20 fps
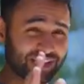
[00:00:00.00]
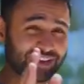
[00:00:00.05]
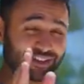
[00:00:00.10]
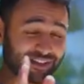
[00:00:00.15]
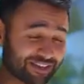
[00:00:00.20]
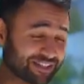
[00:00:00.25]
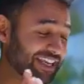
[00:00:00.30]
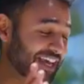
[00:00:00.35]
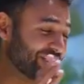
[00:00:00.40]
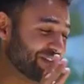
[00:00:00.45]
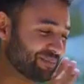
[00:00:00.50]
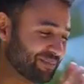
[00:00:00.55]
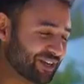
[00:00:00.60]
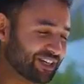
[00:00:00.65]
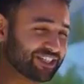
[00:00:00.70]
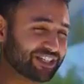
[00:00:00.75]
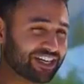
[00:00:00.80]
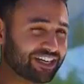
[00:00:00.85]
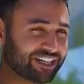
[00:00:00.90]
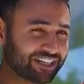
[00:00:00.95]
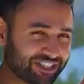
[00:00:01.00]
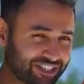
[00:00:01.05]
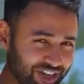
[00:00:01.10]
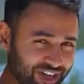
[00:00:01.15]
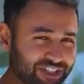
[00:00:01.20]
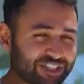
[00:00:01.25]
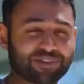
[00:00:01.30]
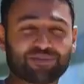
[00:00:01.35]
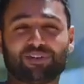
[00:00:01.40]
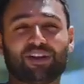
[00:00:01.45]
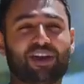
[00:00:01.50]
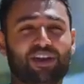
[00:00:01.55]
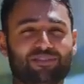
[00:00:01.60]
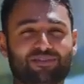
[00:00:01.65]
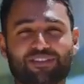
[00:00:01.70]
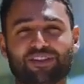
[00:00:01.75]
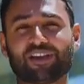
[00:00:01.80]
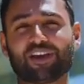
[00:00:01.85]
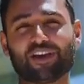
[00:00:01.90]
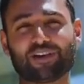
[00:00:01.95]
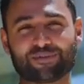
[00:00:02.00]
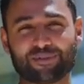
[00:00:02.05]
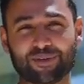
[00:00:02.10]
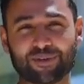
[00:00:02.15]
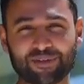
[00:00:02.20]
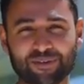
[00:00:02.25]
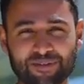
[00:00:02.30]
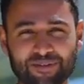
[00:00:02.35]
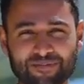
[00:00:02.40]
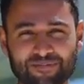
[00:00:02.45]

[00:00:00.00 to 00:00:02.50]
it does add a much needed touch of life to the iPhone.